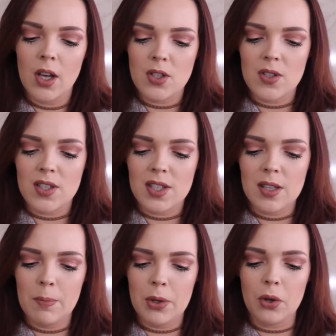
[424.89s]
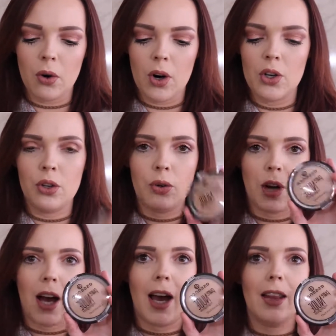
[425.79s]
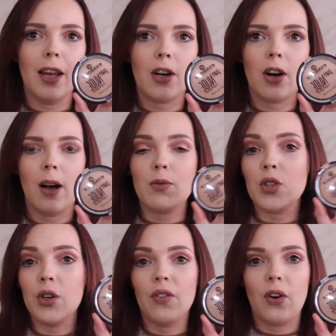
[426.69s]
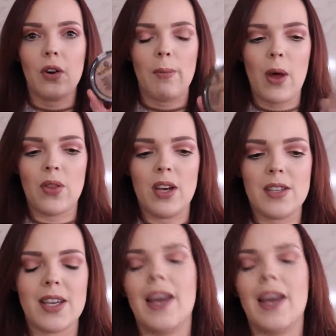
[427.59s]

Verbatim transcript: So this is the Pure Nude Highlighter. I'm sure you've heard about this.